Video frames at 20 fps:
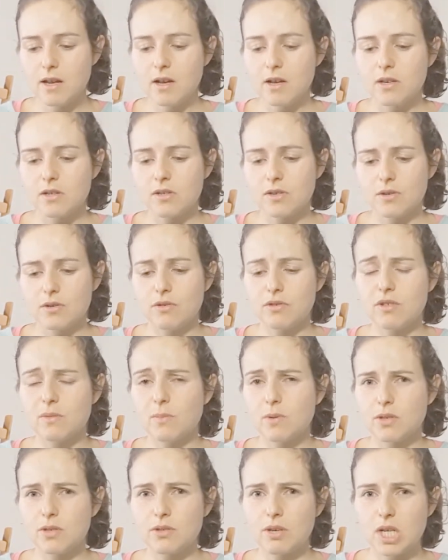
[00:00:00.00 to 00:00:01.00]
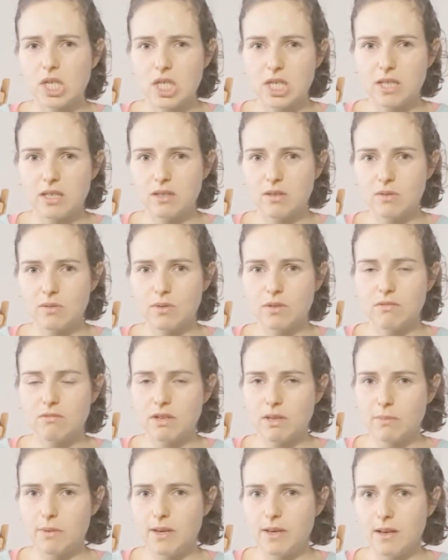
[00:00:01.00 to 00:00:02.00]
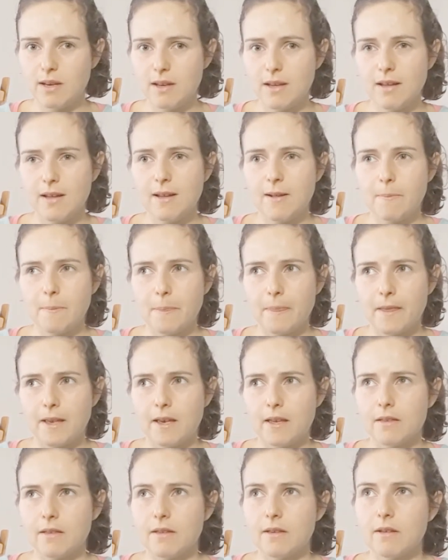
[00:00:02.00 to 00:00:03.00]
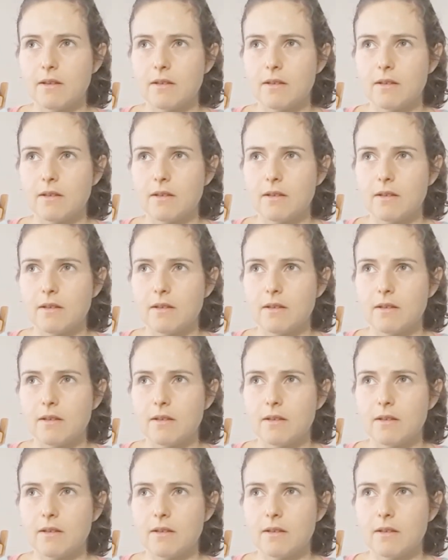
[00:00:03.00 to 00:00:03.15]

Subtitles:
So you're supposed to actually do the ribbing in